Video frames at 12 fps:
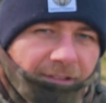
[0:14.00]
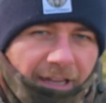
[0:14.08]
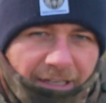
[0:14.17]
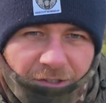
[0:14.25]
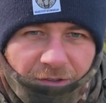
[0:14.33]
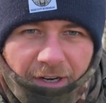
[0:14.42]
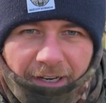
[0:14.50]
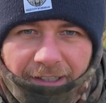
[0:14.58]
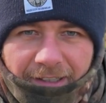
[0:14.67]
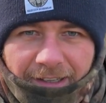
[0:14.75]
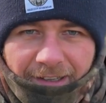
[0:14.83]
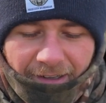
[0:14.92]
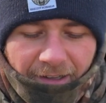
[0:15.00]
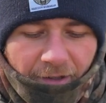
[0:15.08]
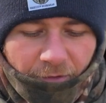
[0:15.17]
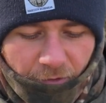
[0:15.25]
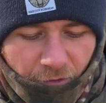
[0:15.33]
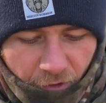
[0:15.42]
that's right,
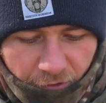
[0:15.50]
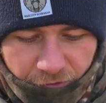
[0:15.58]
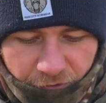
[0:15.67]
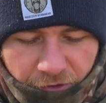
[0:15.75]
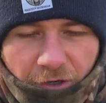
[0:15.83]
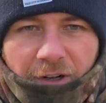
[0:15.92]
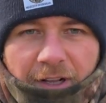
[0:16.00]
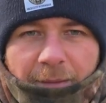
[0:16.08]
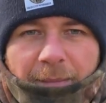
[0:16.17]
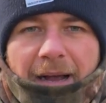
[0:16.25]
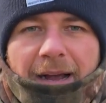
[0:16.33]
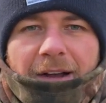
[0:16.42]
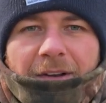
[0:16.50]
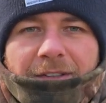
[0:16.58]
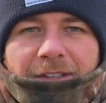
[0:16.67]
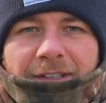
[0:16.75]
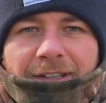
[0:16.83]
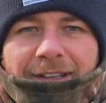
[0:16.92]
we're going to talk
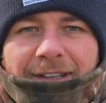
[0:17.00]
about